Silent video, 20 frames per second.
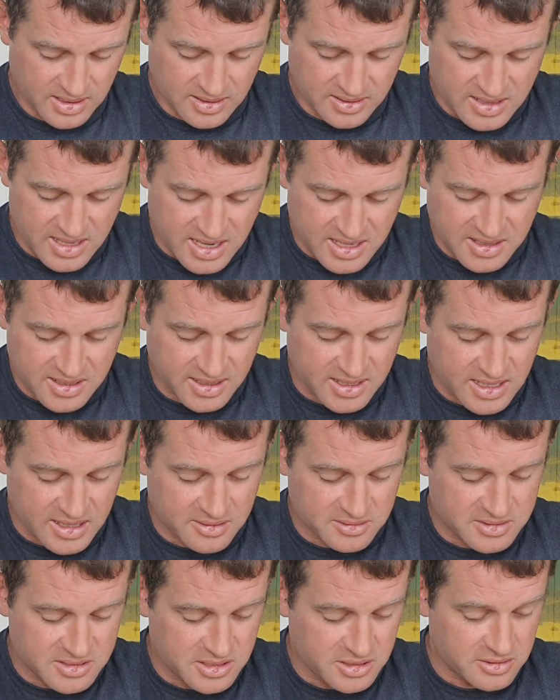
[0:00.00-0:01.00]
They're the
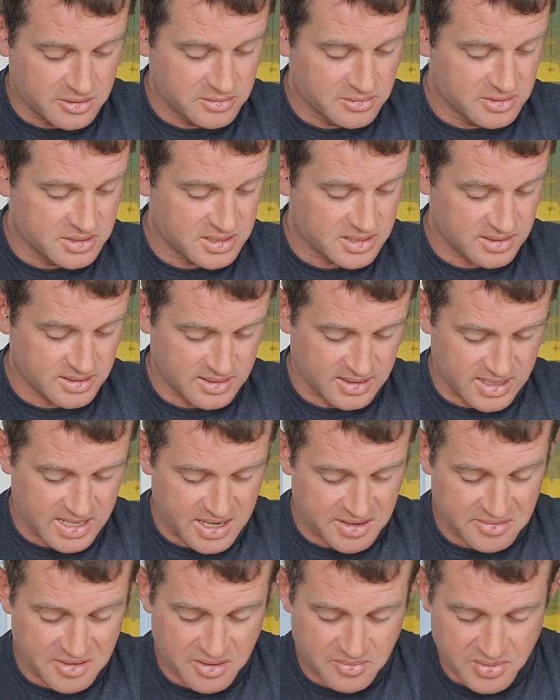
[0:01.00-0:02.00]
go-tos.
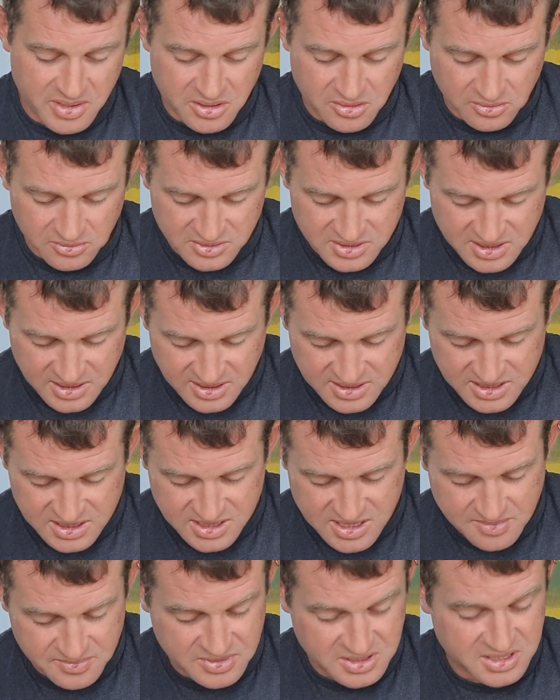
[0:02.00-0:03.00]
Carry them in all sizes
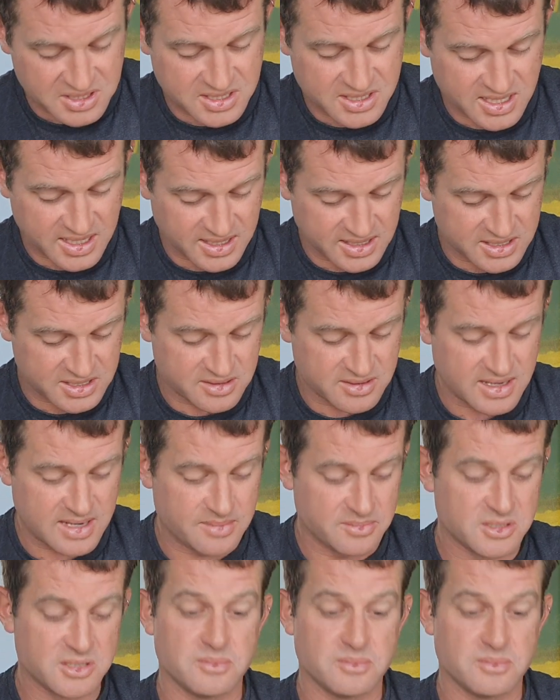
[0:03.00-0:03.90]
up to 6 grams,